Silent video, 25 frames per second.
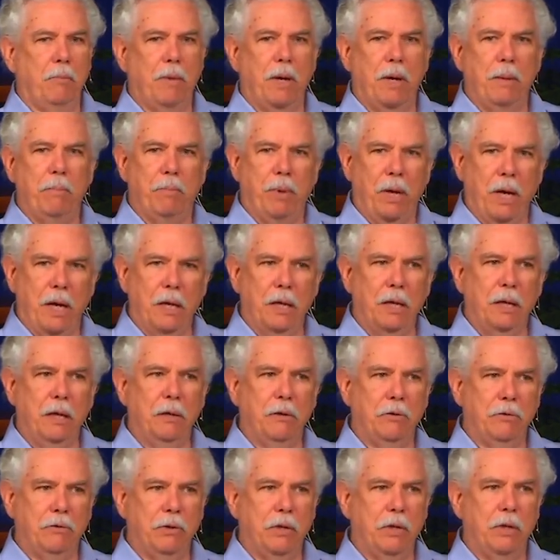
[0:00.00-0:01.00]
my body
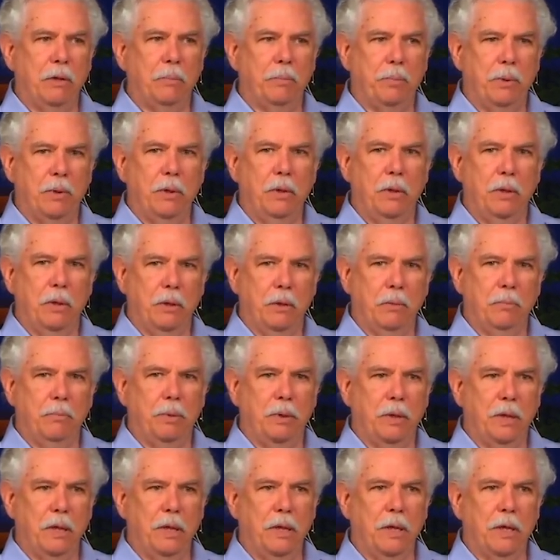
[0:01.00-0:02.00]
is in a pretty good
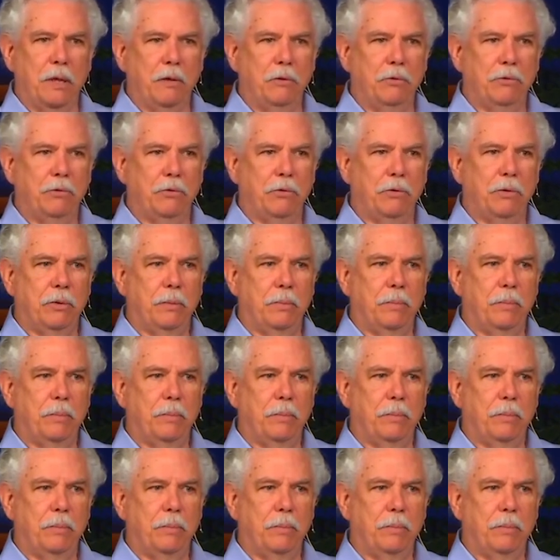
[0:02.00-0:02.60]
place,